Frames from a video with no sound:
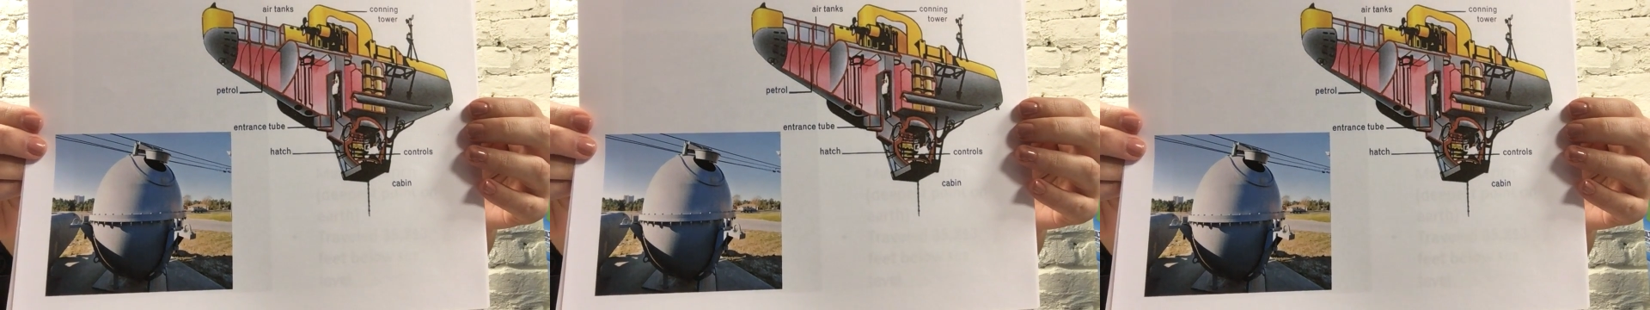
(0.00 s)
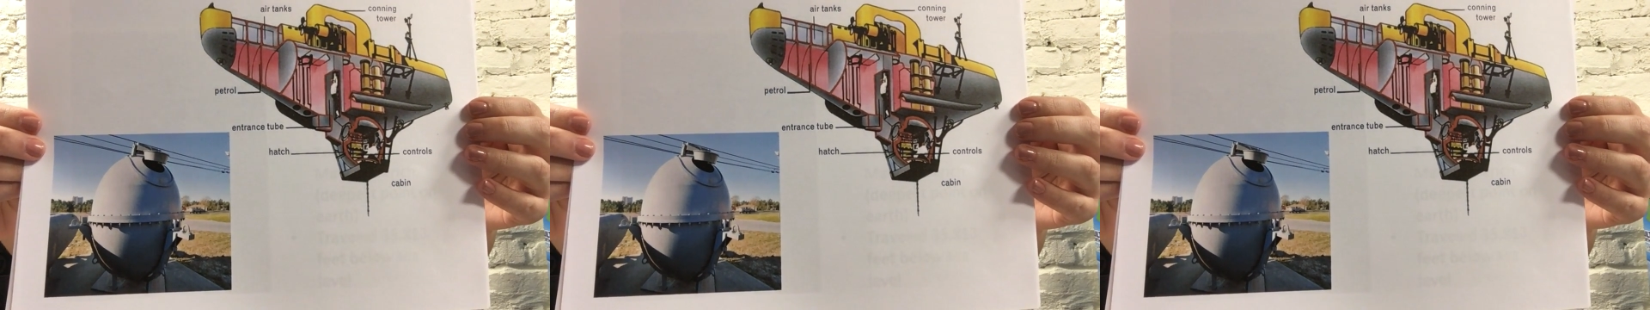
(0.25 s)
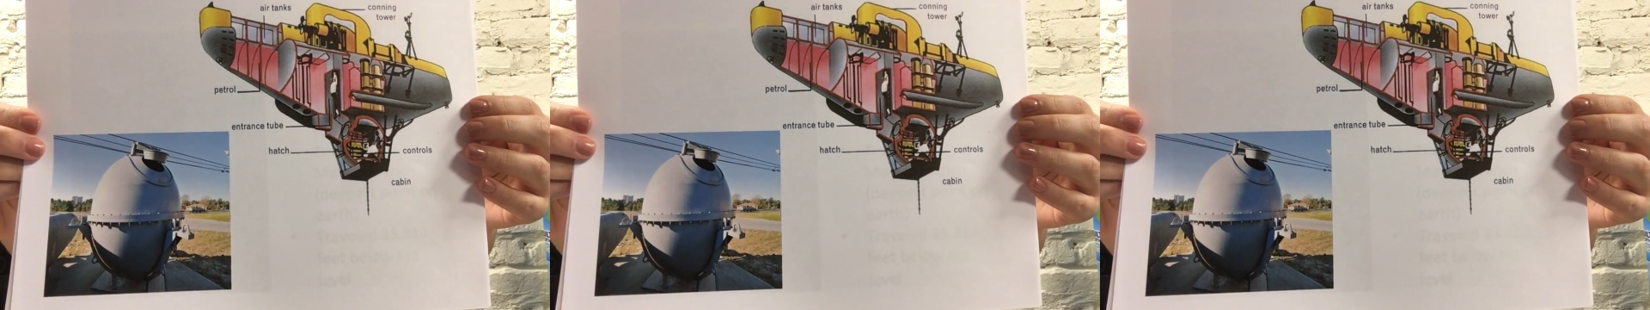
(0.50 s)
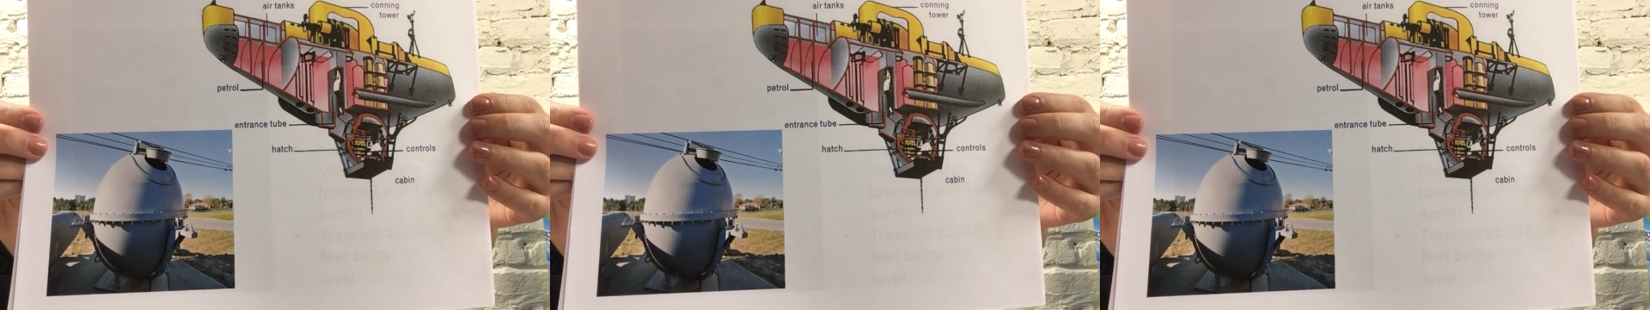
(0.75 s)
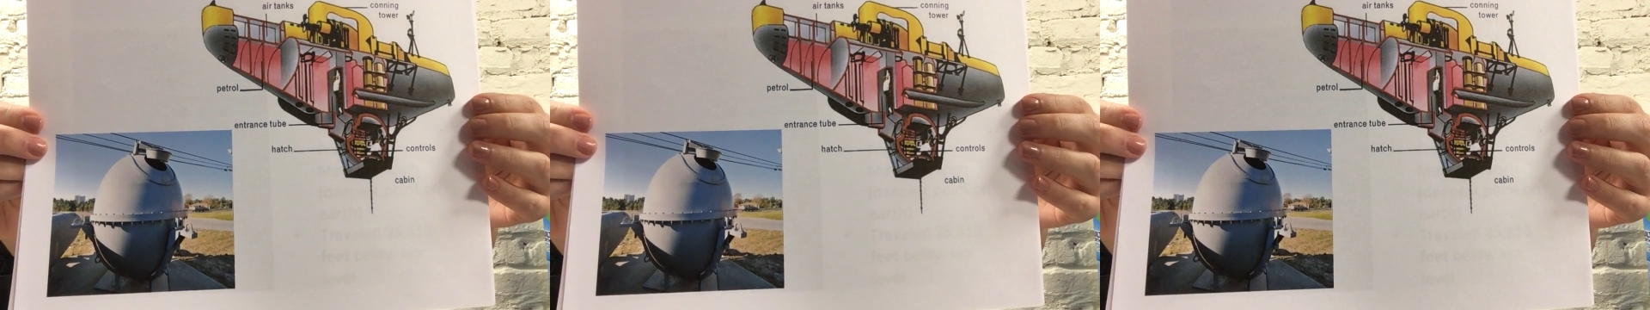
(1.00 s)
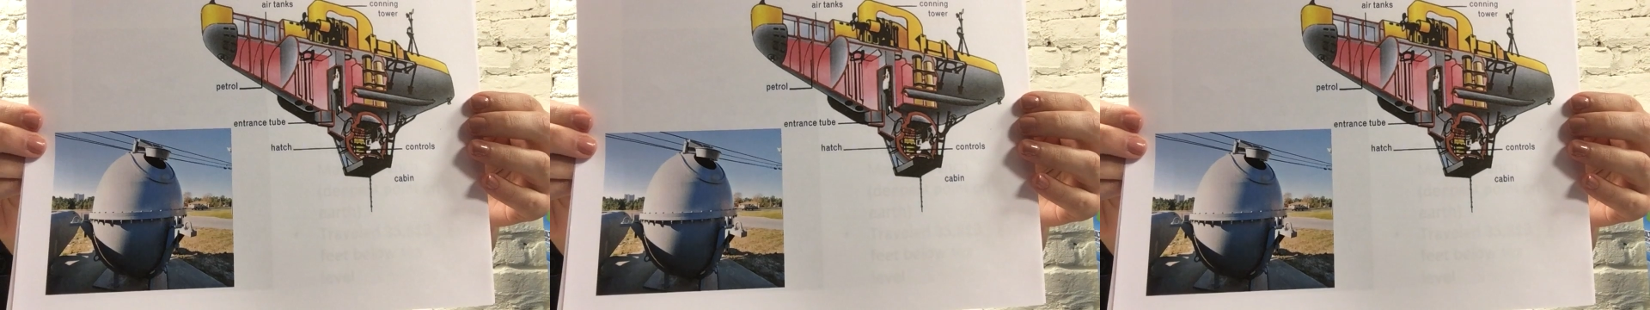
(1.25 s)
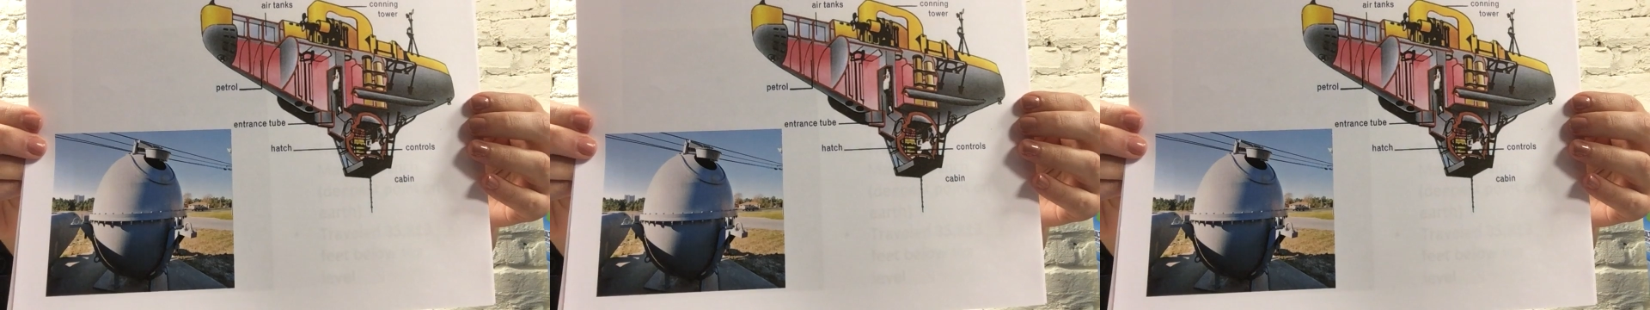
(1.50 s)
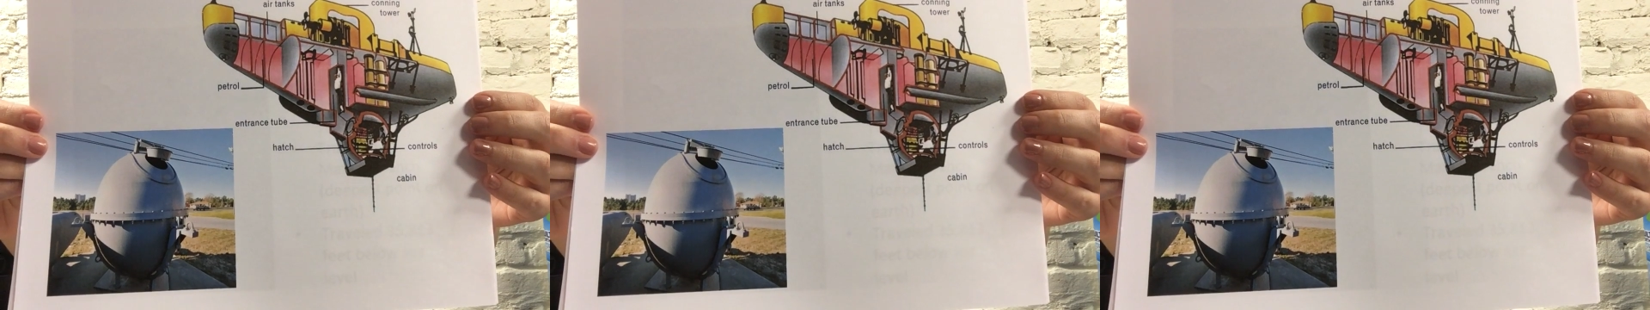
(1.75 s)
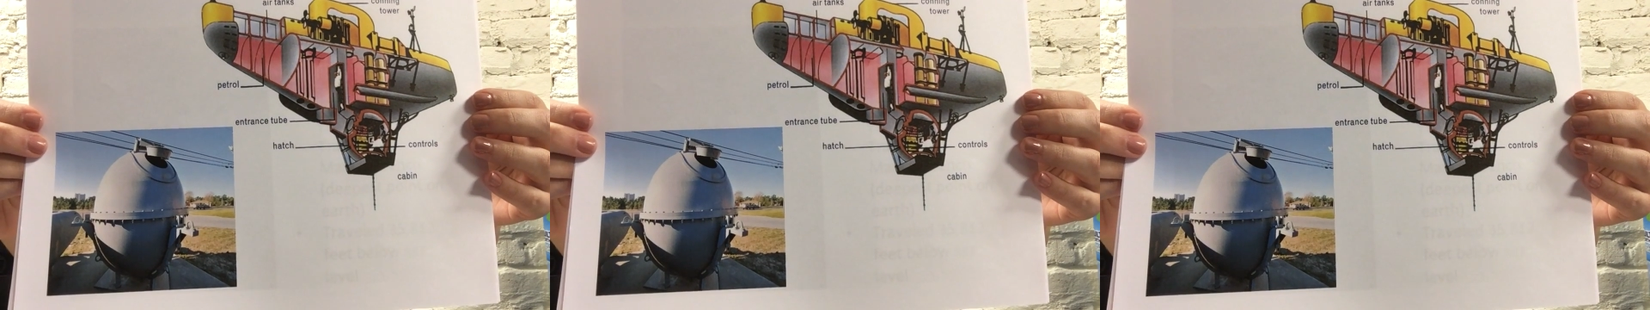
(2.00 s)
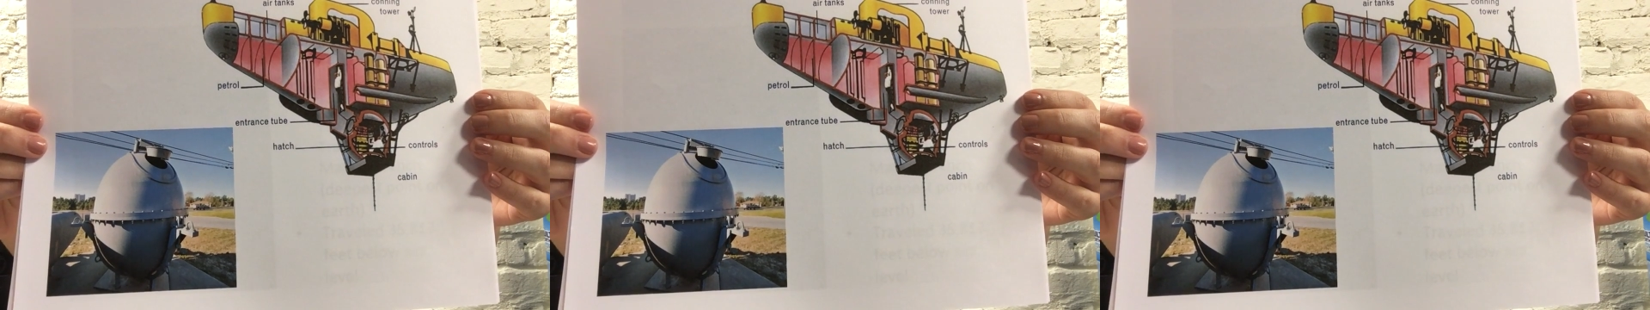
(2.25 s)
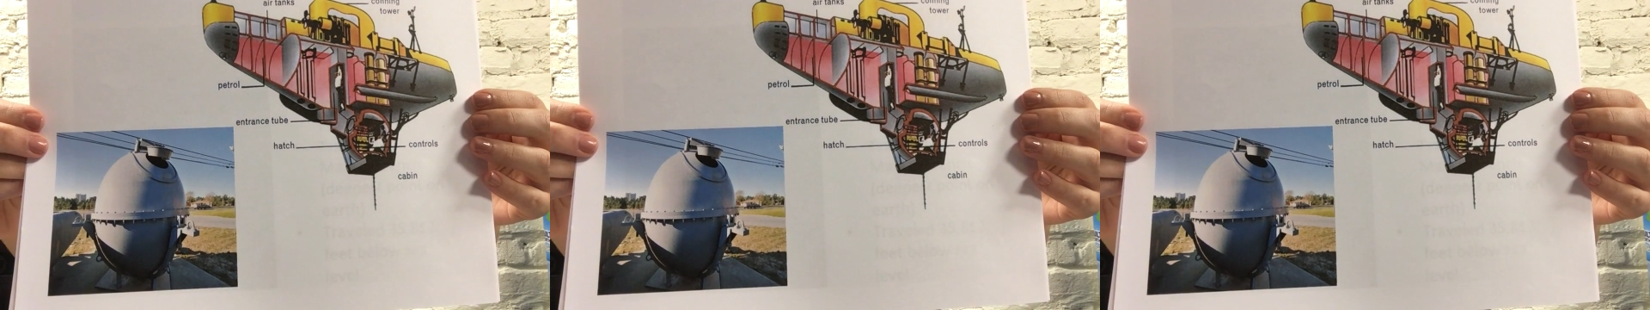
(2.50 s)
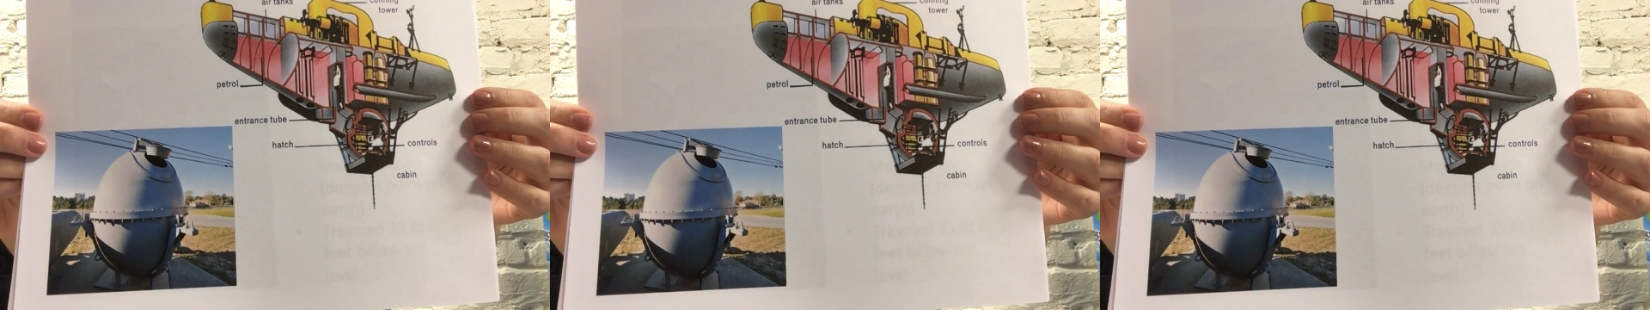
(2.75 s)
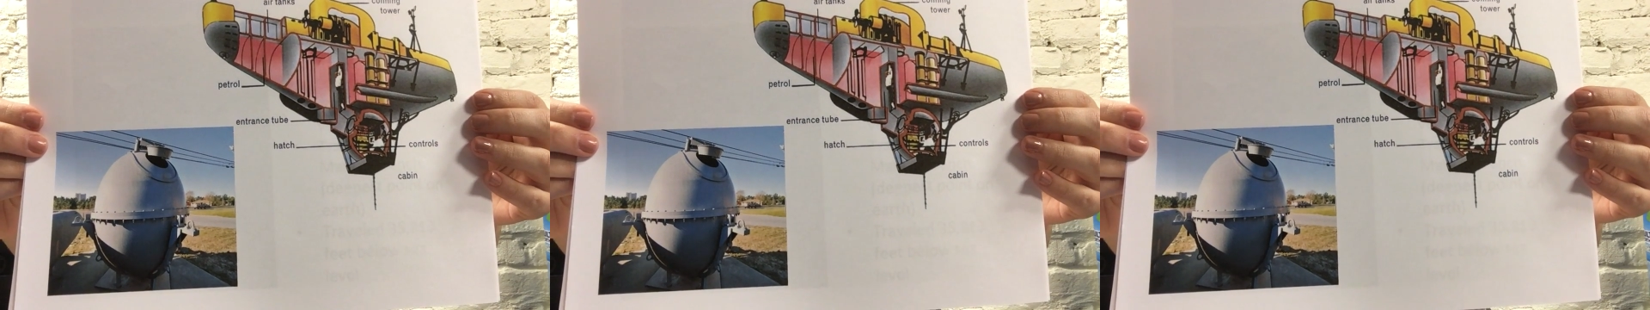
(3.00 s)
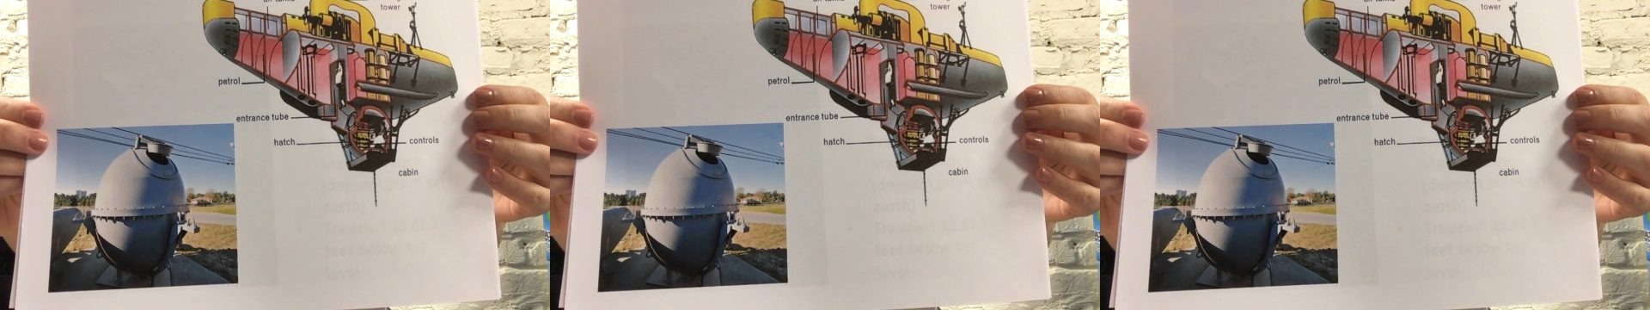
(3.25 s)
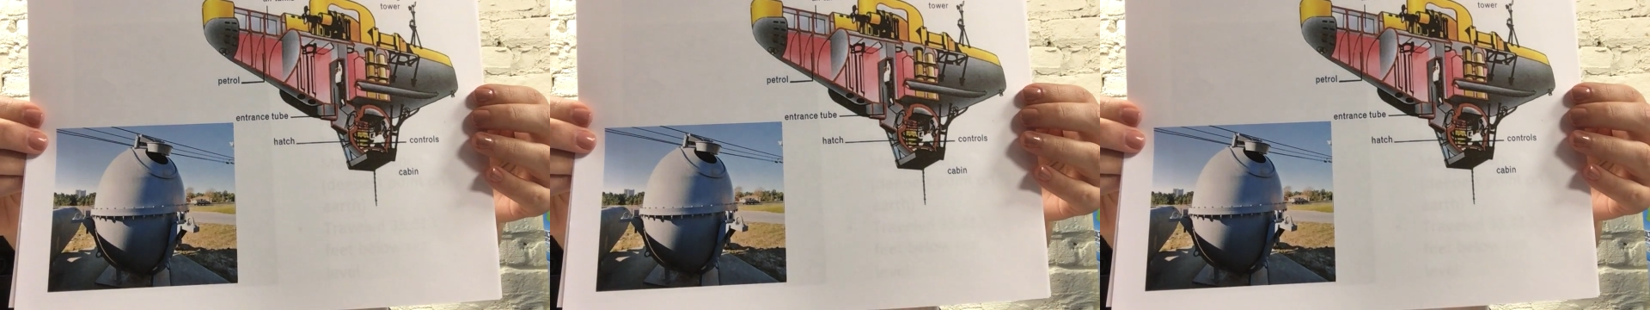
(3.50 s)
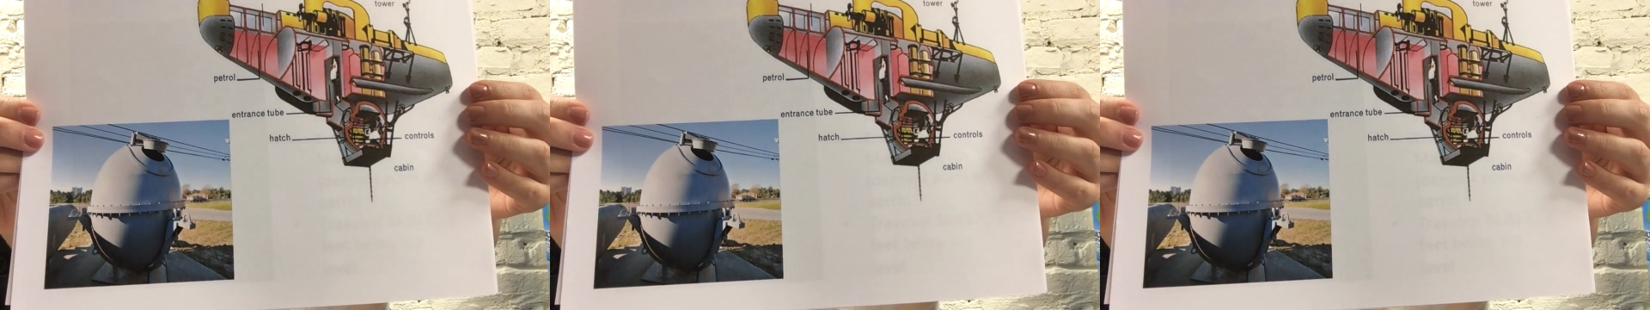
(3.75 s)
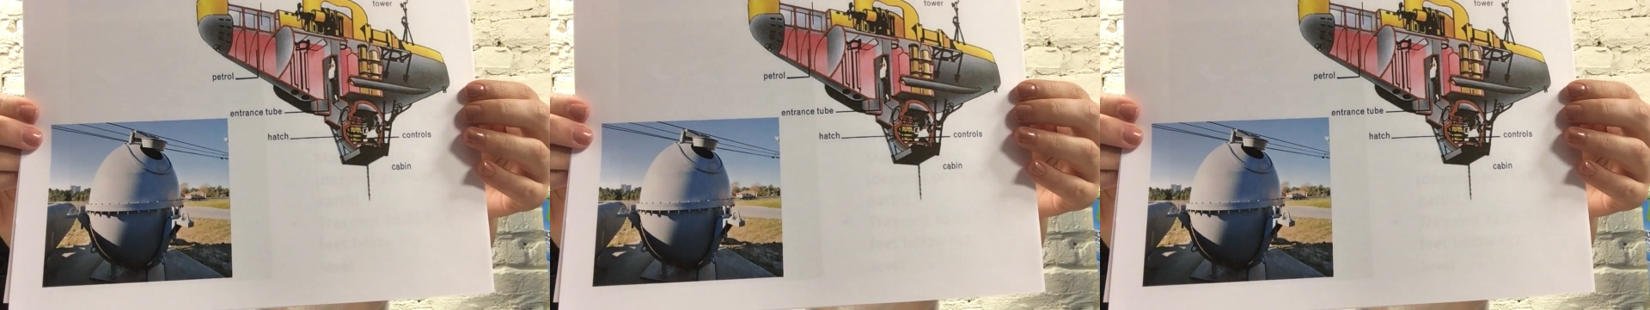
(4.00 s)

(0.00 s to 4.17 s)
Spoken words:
(no speaker visible)